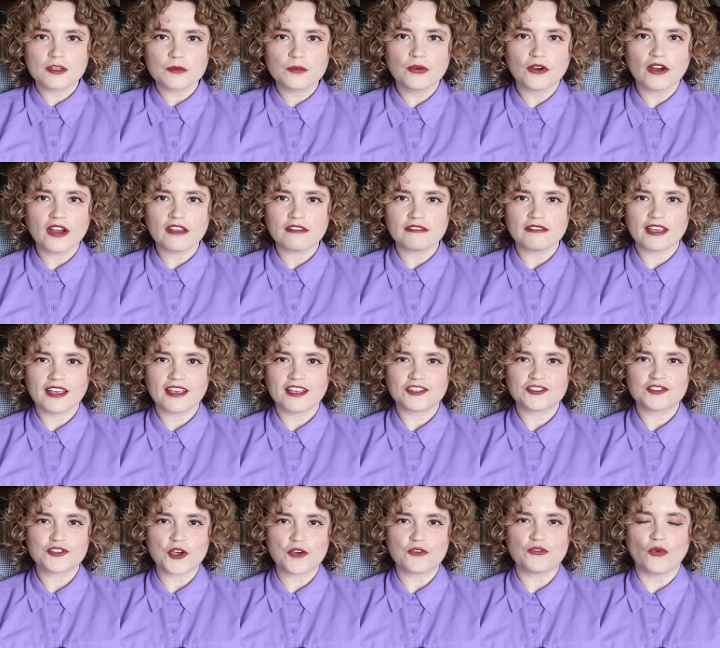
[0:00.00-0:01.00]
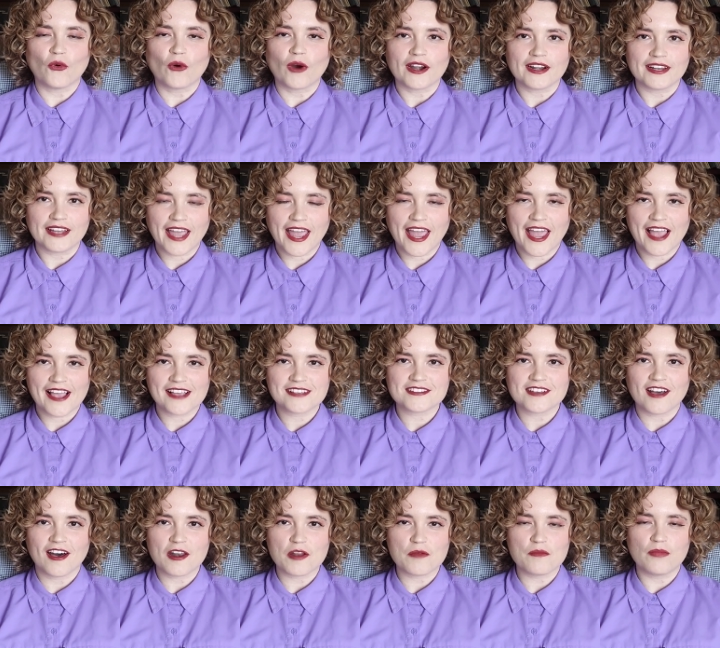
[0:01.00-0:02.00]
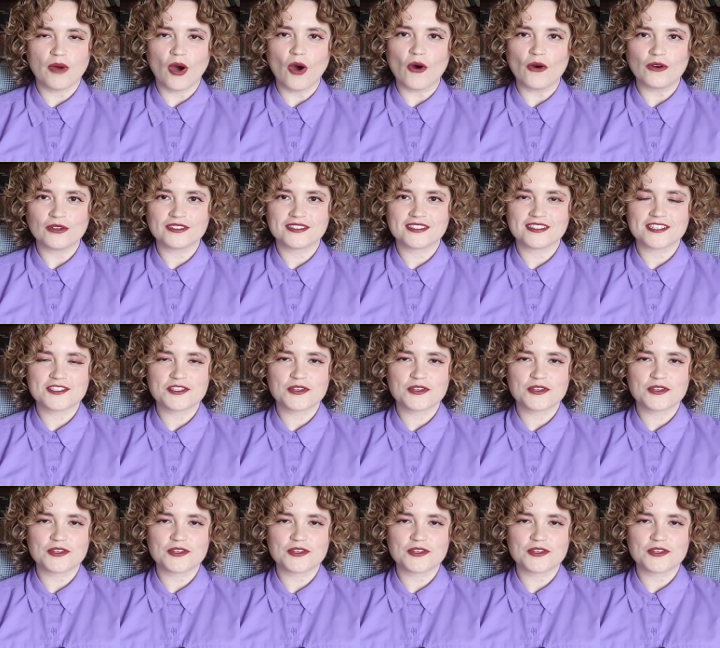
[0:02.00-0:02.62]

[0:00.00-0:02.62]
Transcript: the previous four days on a boat